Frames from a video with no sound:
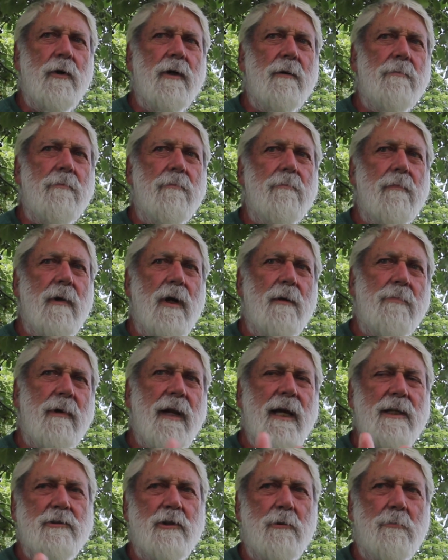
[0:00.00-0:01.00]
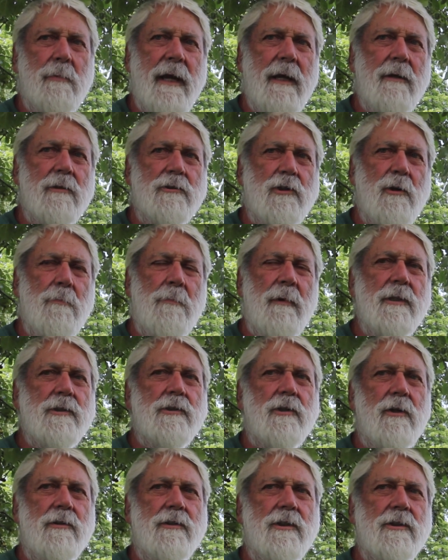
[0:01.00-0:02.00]
a plastic bag or someplace
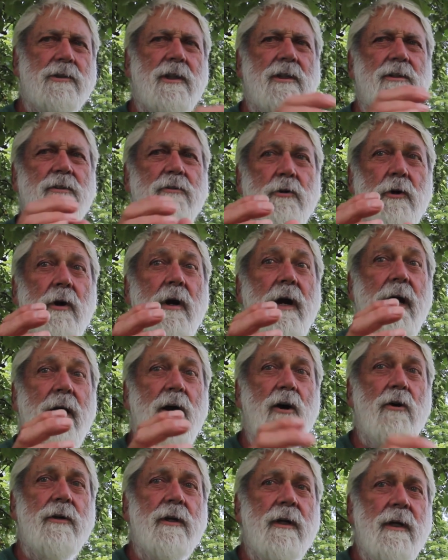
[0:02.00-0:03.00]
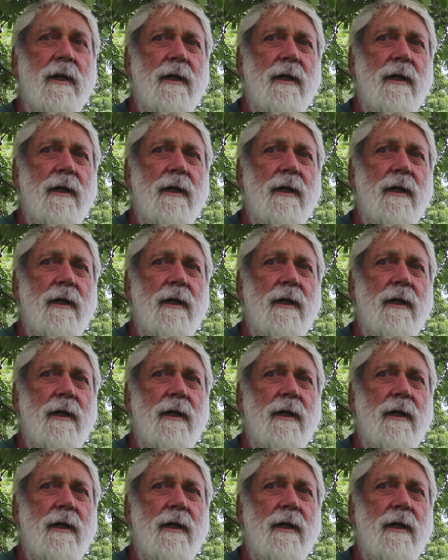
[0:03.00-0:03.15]
so it just doesn't dry out,